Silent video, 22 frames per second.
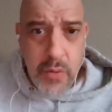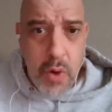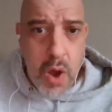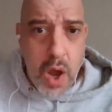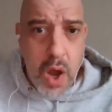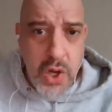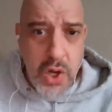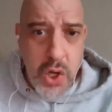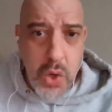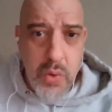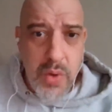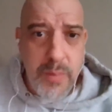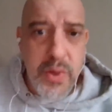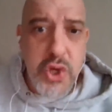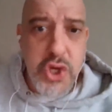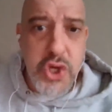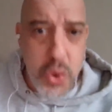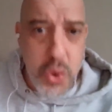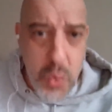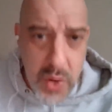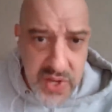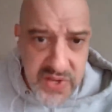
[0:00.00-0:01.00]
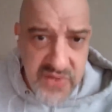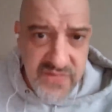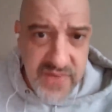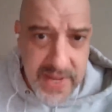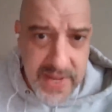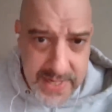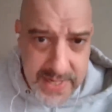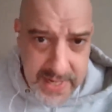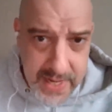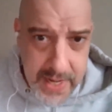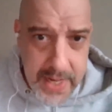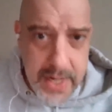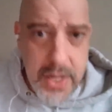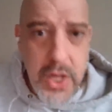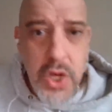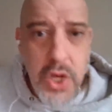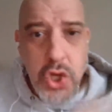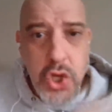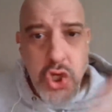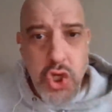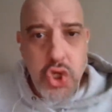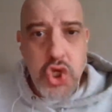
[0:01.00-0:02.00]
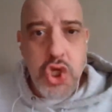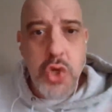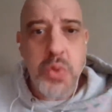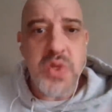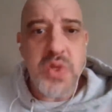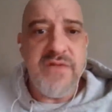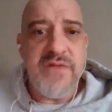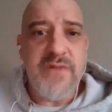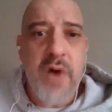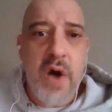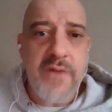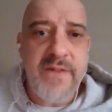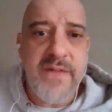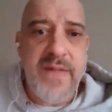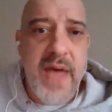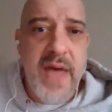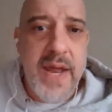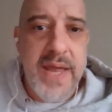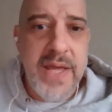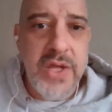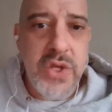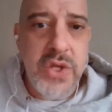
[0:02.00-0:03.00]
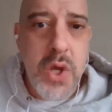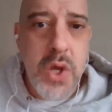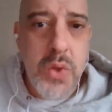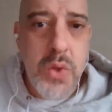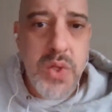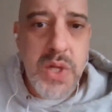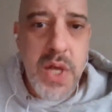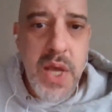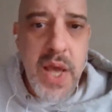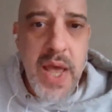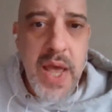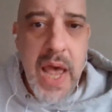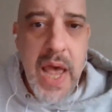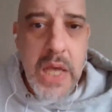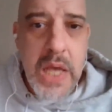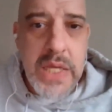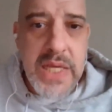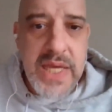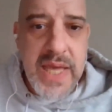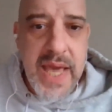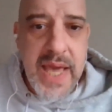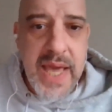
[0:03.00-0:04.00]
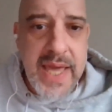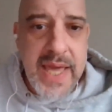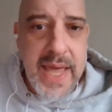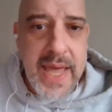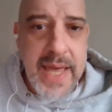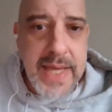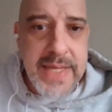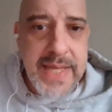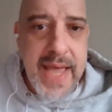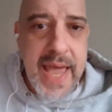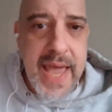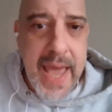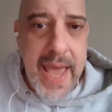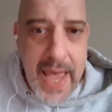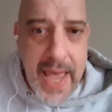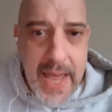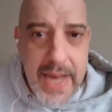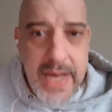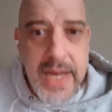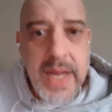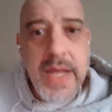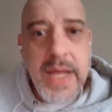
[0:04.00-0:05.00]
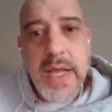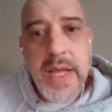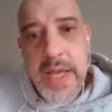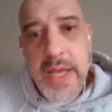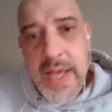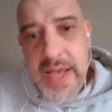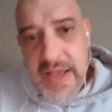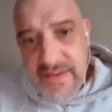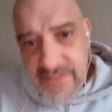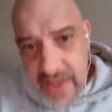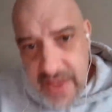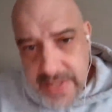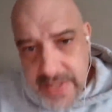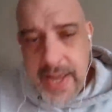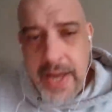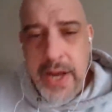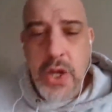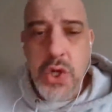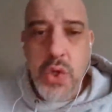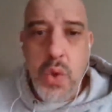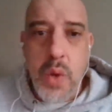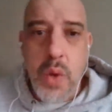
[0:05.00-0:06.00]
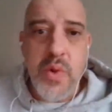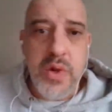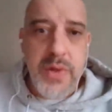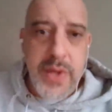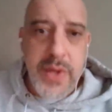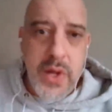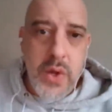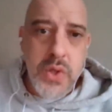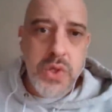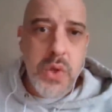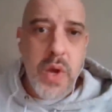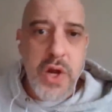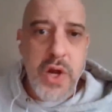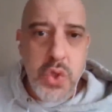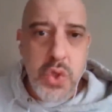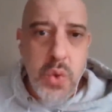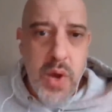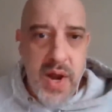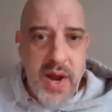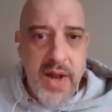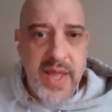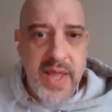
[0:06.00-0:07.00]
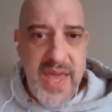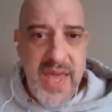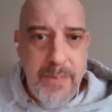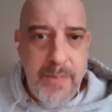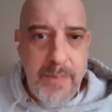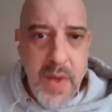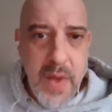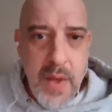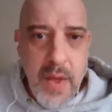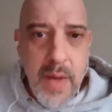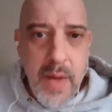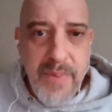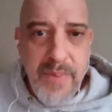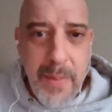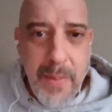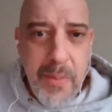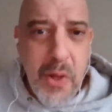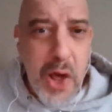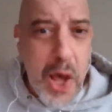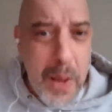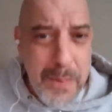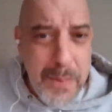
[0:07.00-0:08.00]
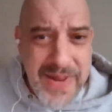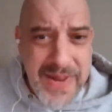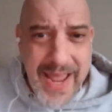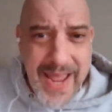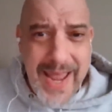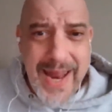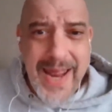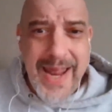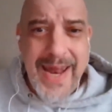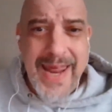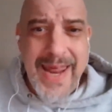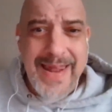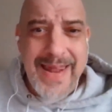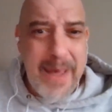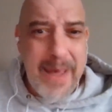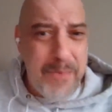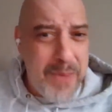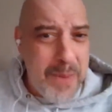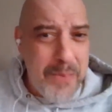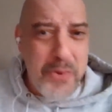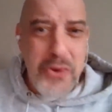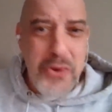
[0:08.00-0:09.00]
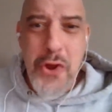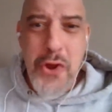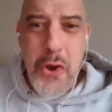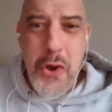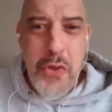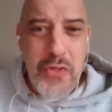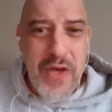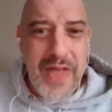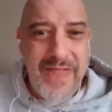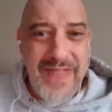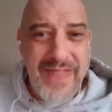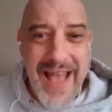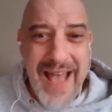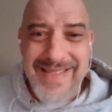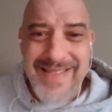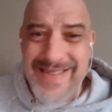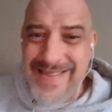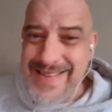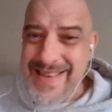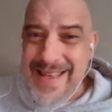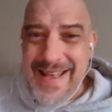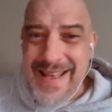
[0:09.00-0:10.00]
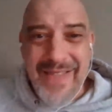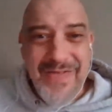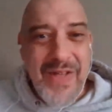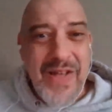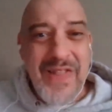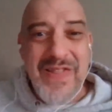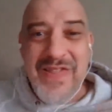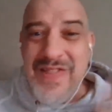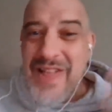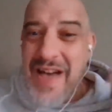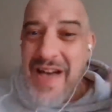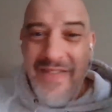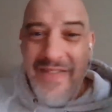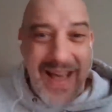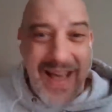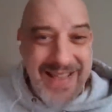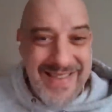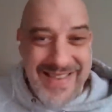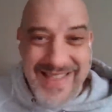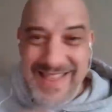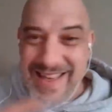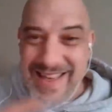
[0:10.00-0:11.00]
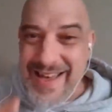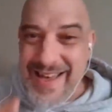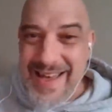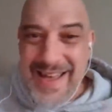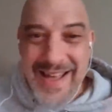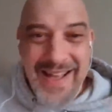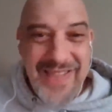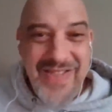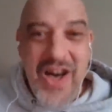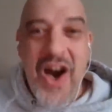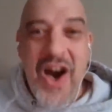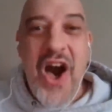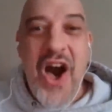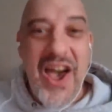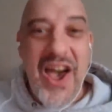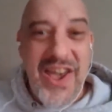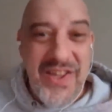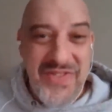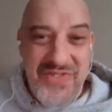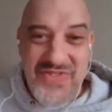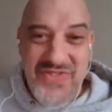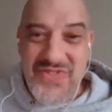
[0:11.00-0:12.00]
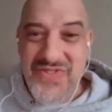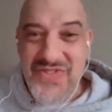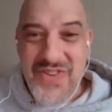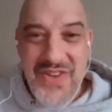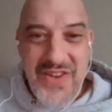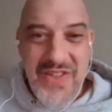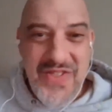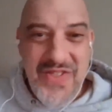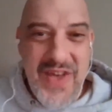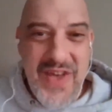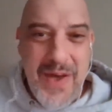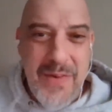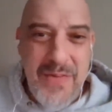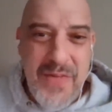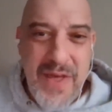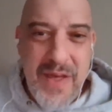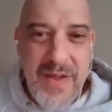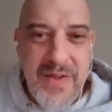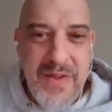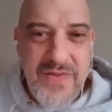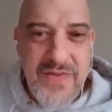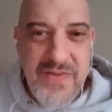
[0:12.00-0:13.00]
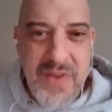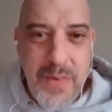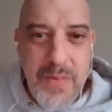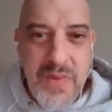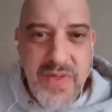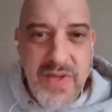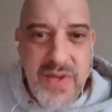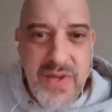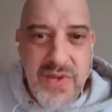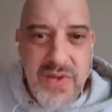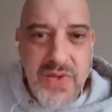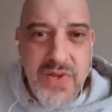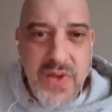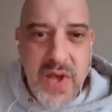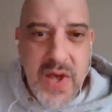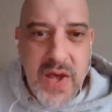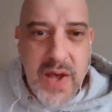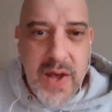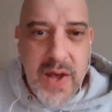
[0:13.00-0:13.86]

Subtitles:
wrongdoing, but she was investigated. So she was involved in that East Coast LCN case and investigating Joey Merlino. So I just wanted to keep people updated and let people know that that's the heights that some of these